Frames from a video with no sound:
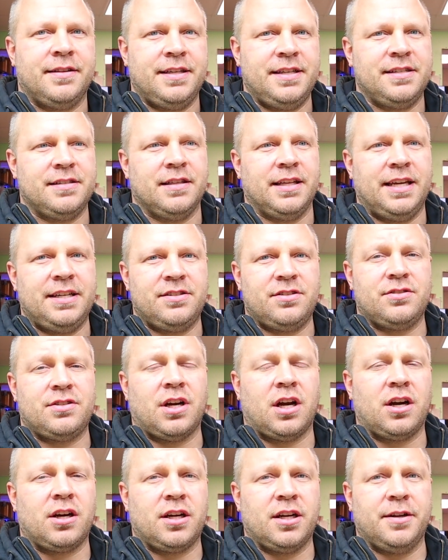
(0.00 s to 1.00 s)
these lasers
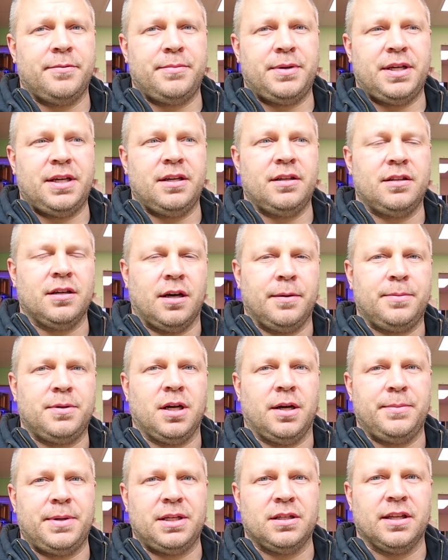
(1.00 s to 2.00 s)
are going to be the
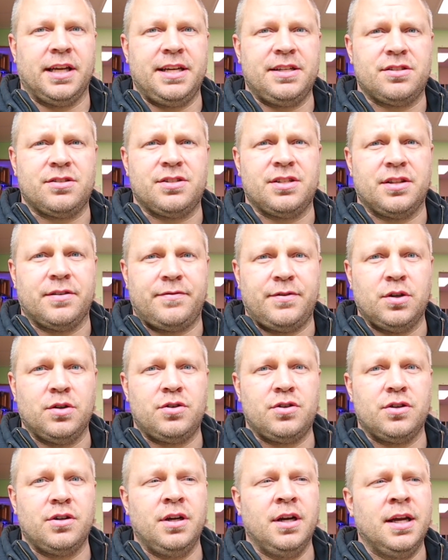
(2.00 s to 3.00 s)
upcoming lasers in the
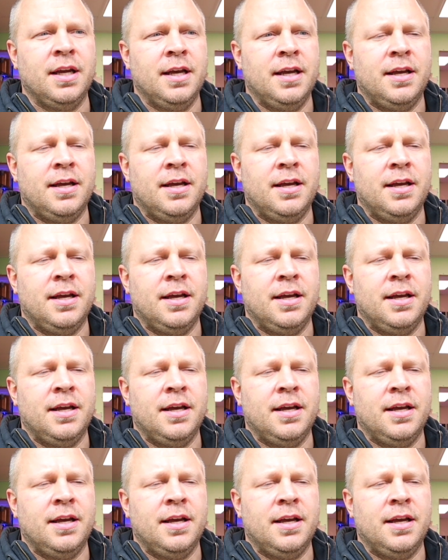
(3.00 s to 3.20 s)
future.